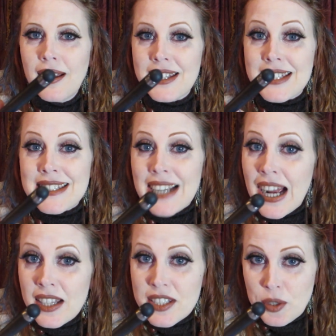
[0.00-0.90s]
This
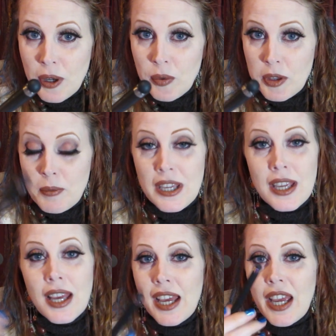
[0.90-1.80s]
stylus around with me.
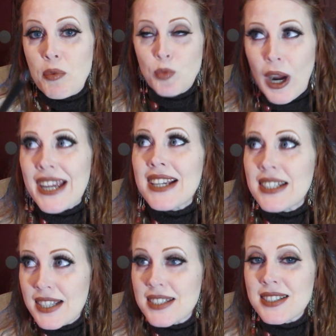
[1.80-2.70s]
It
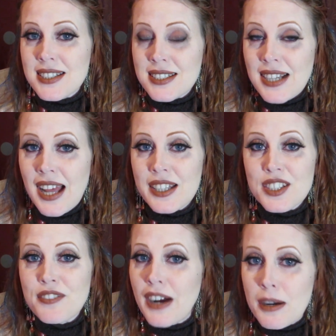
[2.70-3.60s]
recognizes the stylus
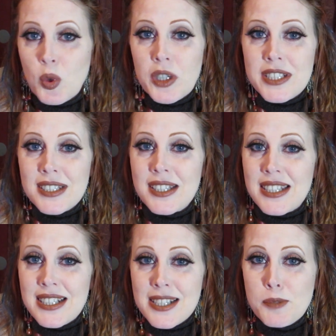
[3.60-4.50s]
far more easily
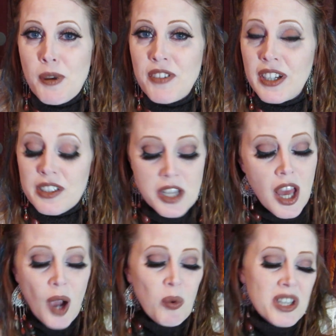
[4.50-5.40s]
than it does my fingers,
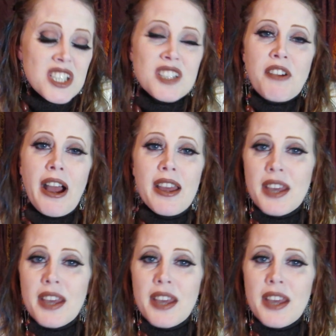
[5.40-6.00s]
which is fine.